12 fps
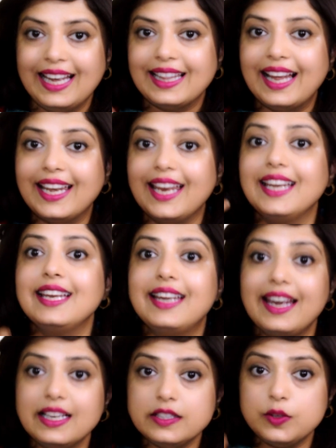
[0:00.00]
that in
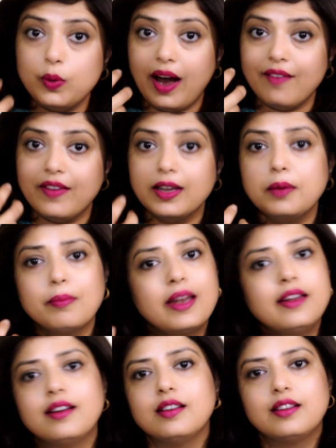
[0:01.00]
case you have any
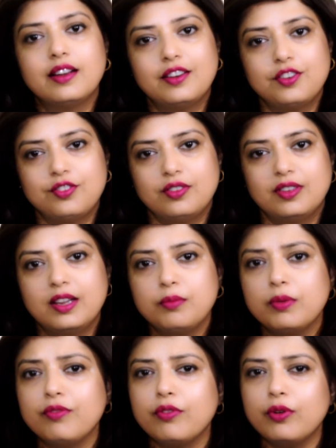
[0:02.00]
medical condition, then
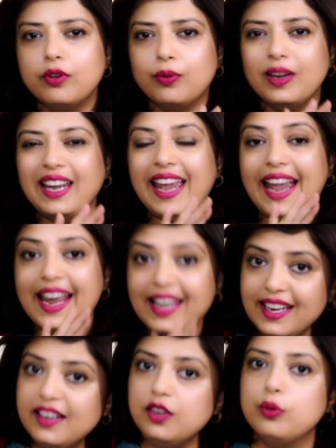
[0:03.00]
before doing
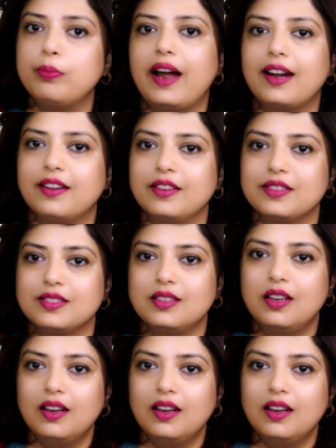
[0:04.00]
any new practice,